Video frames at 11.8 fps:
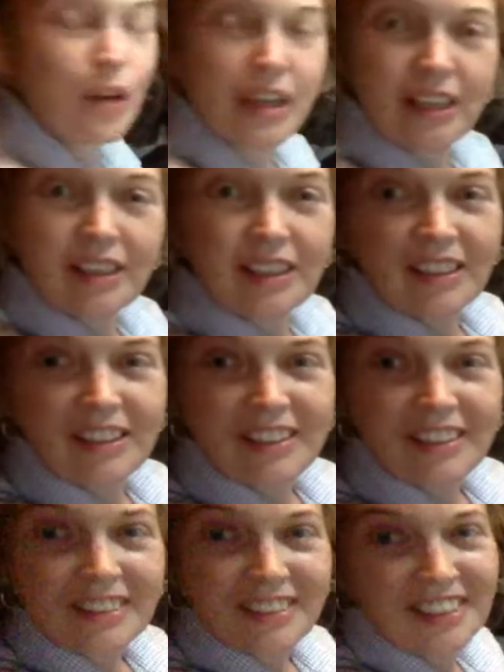Okay,
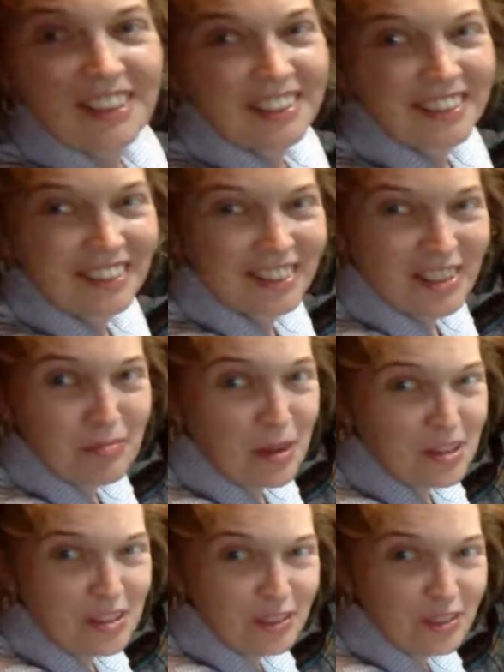I'm
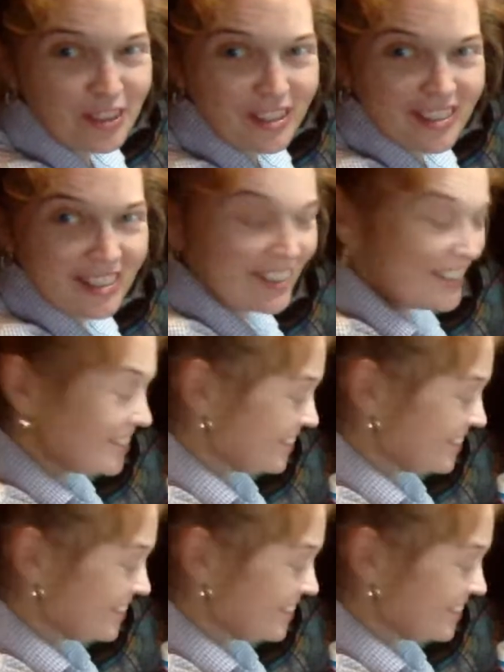not used to this.